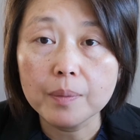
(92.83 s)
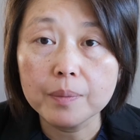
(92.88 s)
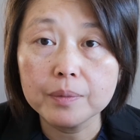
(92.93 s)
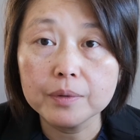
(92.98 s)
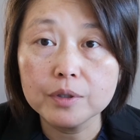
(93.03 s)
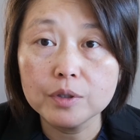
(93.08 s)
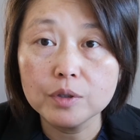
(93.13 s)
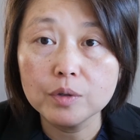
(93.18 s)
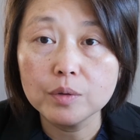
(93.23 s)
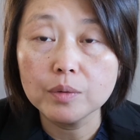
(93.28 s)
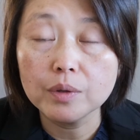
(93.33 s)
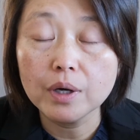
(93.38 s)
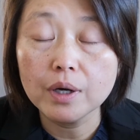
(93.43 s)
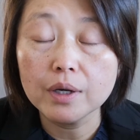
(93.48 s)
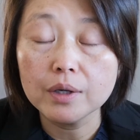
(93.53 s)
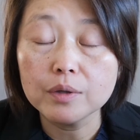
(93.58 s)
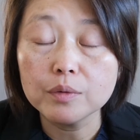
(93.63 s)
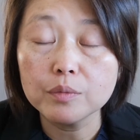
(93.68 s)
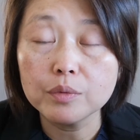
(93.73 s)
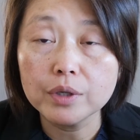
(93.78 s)
new
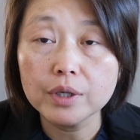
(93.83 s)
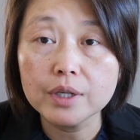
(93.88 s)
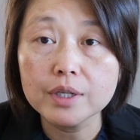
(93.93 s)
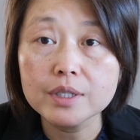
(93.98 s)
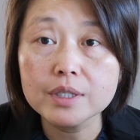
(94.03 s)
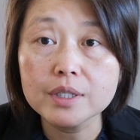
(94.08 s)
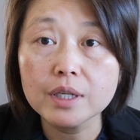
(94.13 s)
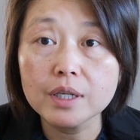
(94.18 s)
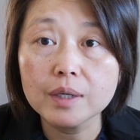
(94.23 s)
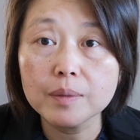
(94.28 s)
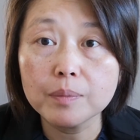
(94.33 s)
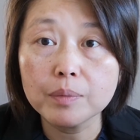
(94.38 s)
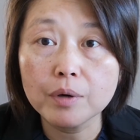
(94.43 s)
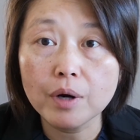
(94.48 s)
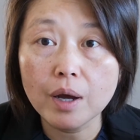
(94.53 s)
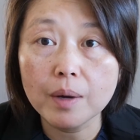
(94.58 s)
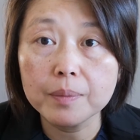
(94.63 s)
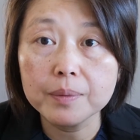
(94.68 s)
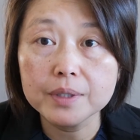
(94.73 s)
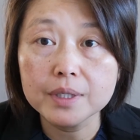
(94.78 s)
real estate
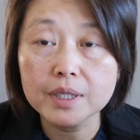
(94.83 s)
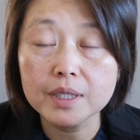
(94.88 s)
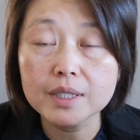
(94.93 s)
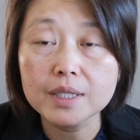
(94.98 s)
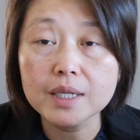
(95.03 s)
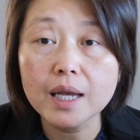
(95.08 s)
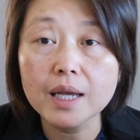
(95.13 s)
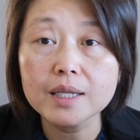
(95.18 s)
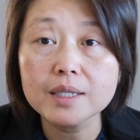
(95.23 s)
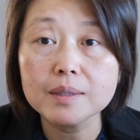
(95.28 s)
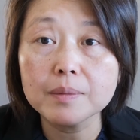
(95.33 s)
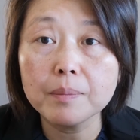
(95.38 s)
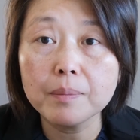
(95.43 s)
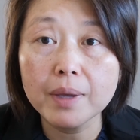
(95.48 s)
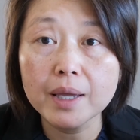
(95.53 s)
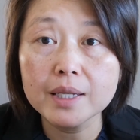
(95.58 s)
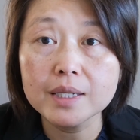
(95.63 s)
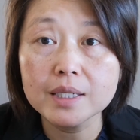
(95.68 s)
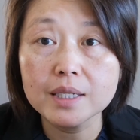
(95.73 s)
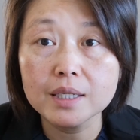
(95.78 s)
properties has
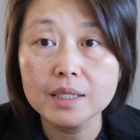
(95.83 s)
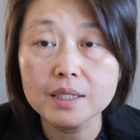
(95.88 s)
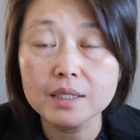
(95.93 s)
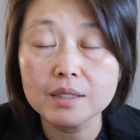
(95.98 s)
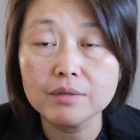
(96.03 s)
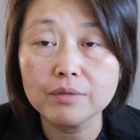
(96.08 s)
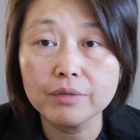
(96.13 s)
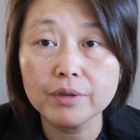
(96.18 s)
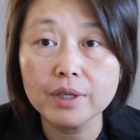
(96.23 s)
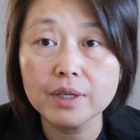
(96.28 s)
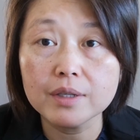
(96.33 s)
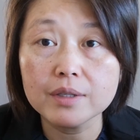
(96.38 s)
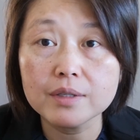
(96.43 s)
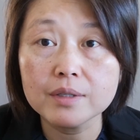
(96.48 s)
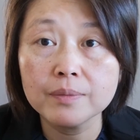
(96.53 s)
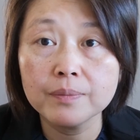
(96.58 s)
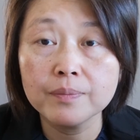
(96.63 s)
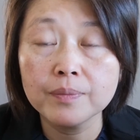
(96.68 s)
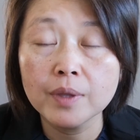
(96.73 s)
maintenance fees.